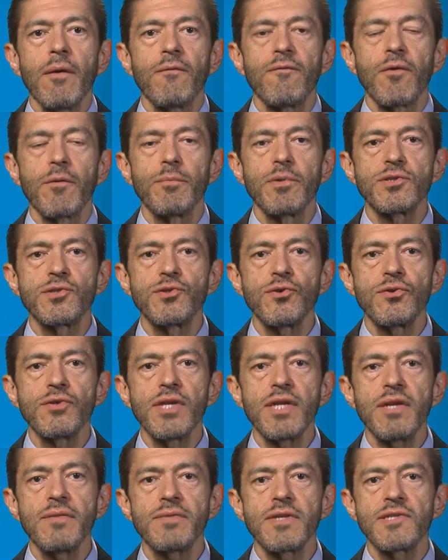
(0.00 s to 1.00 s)
For
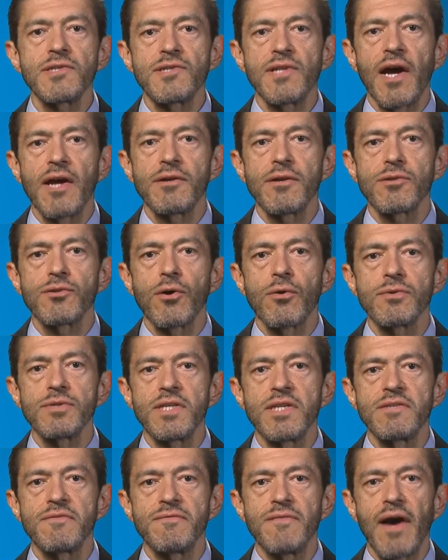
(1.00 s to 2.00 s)
bosutinib, the standard
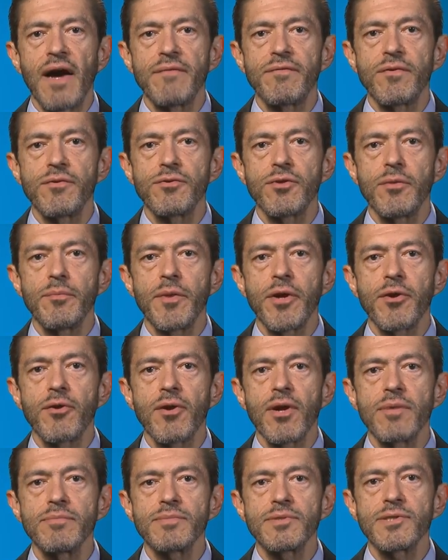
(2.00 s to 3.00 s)
dose is 500
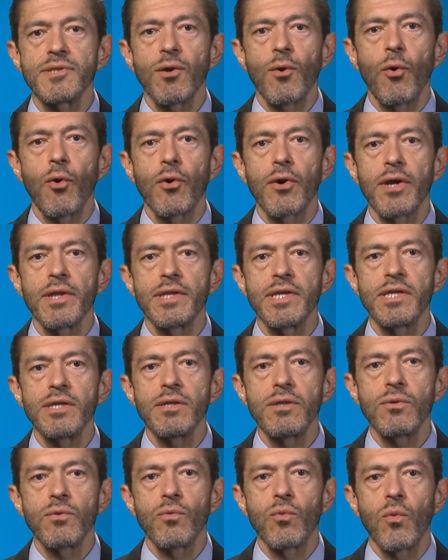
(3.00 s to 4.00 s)
milligrams
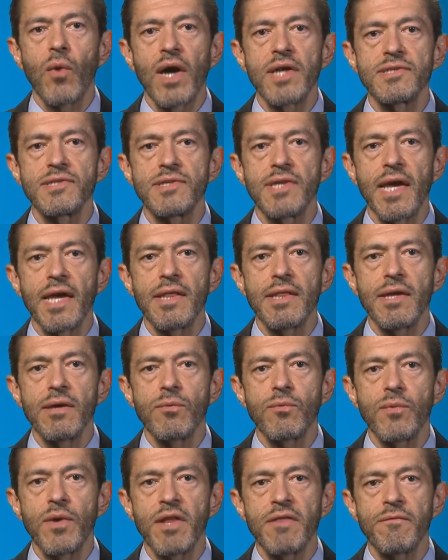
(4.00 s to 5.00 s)
orally once daily
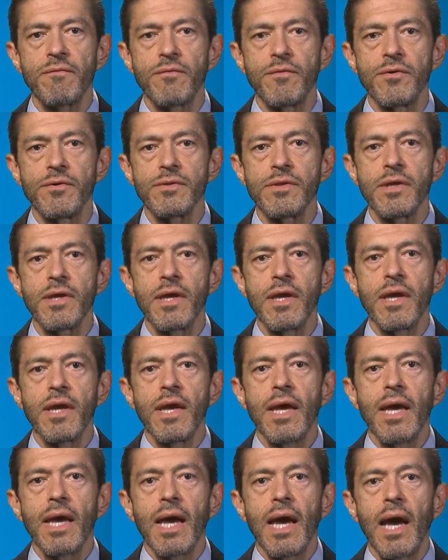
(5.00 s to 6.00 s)
with food,
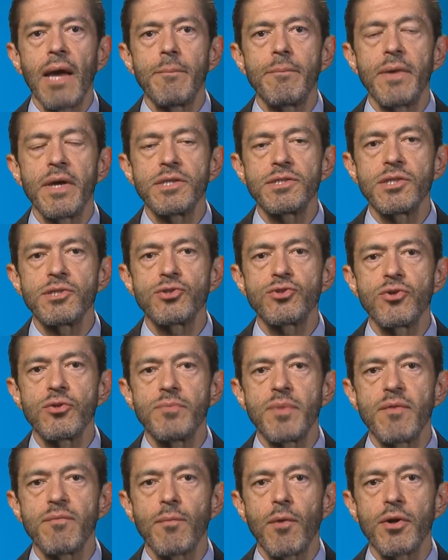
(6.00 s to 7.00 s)
and patients should
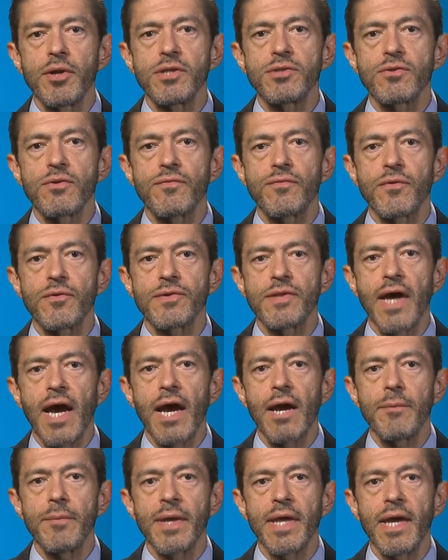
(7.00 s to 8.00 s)
be monitored for
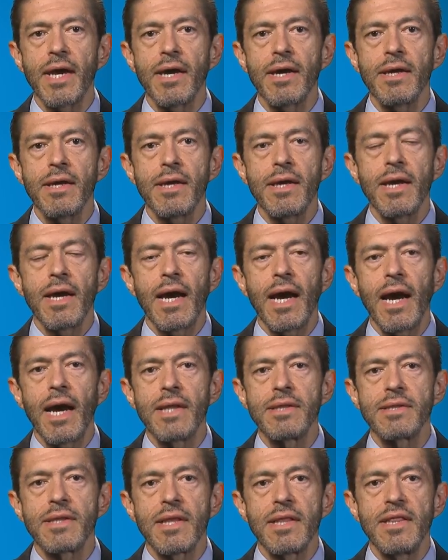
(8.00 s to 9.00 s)
diarrhea
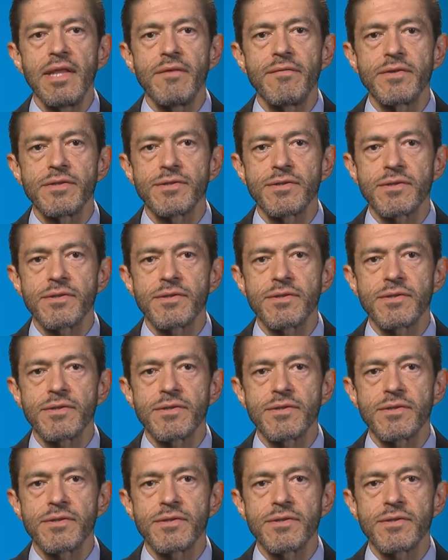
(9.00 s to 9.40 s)
and liver